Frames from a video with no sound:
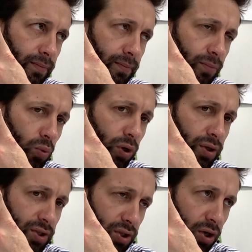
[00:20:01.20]
Where
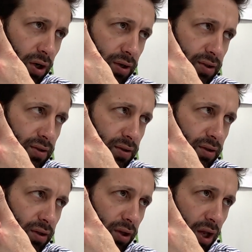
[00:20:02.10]
it starts,
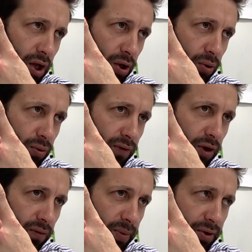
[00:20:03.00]
low. Have you
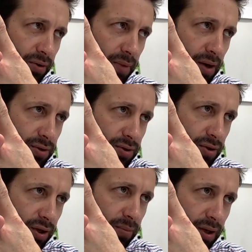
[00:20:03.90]
ever been to a mountain
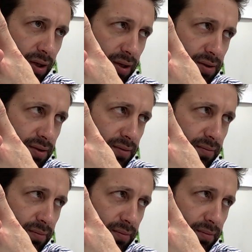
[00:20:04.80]
stream? It is
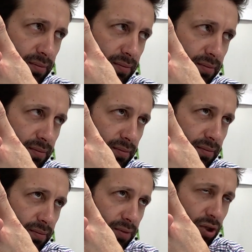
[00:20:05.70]

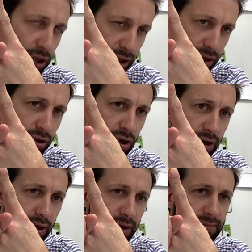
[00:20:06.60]
clear,
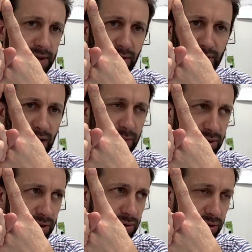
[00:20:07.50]
good. So there's not much
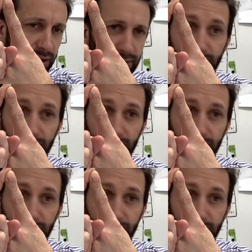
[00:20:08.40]
nutrients.